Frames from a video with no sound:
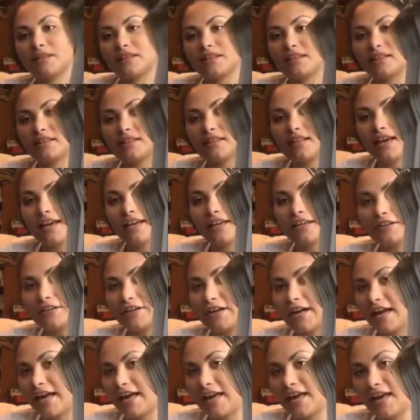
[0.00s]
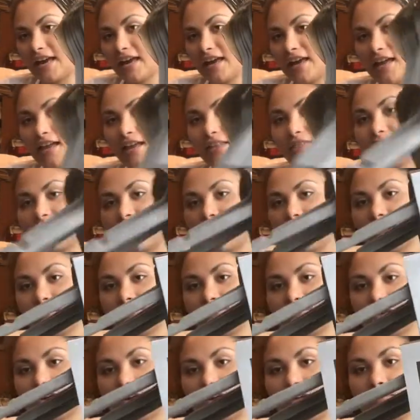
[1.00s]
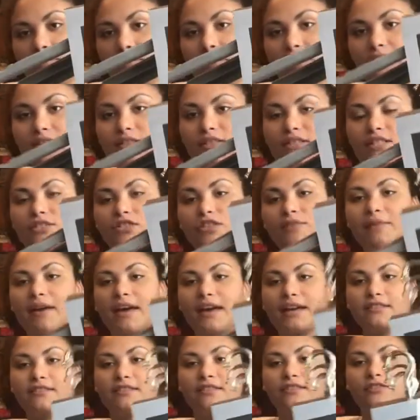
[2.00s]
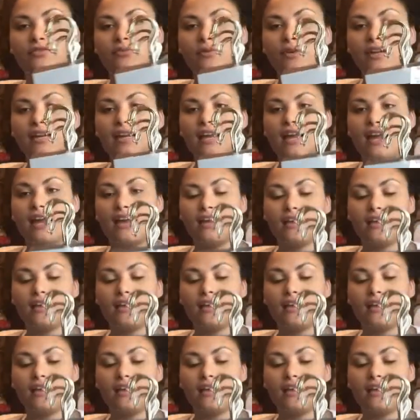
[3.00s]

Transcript: in the light gray. They are from TJ Maxx. They're 20 i